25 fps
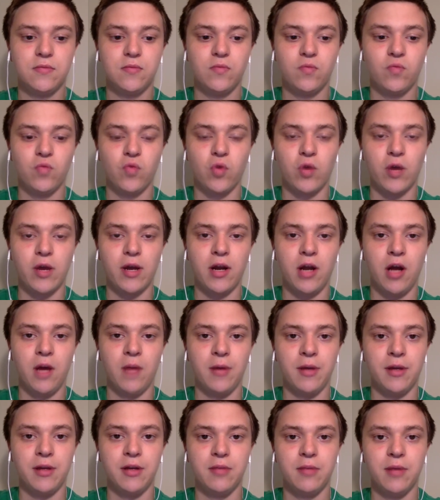more
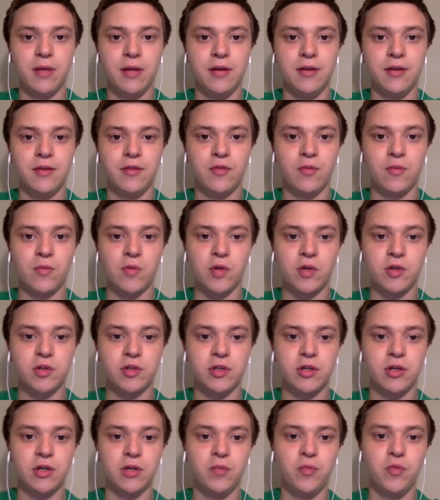economic independence from
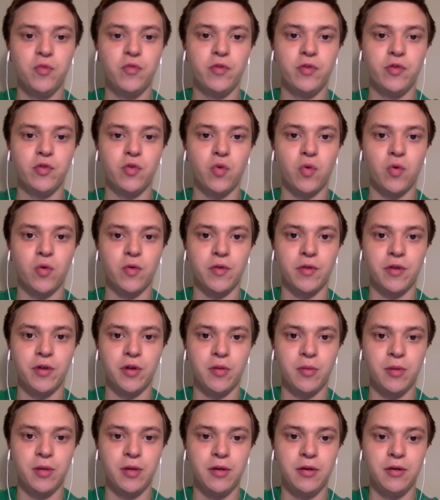Russia and moving toward the
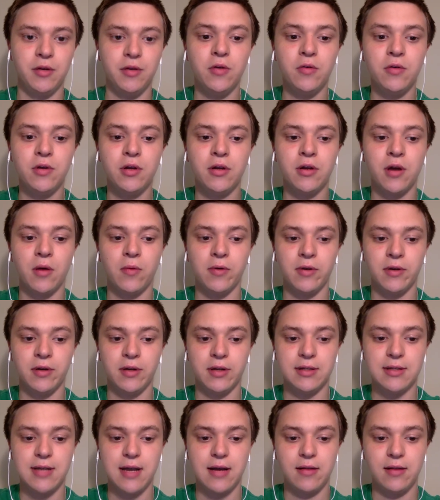European Union. I wouldn't
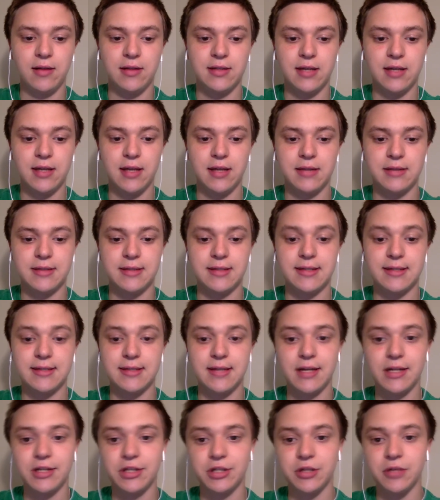exactly say that's
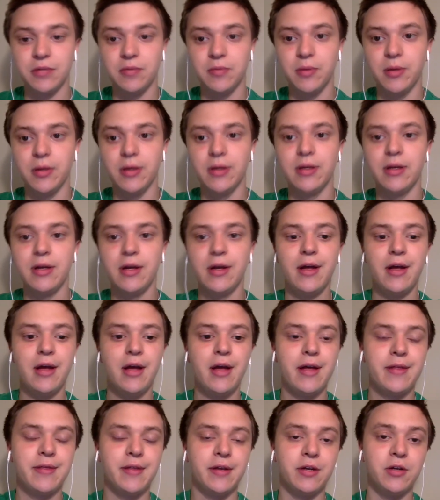secession, but
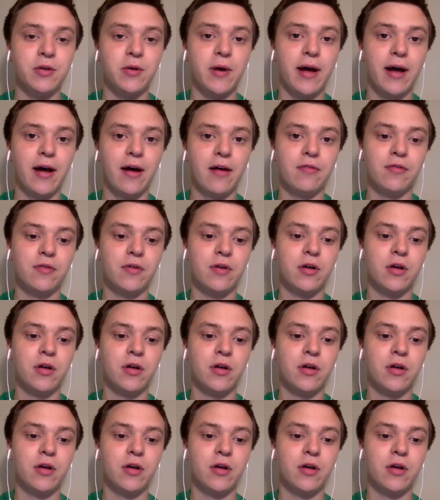then you have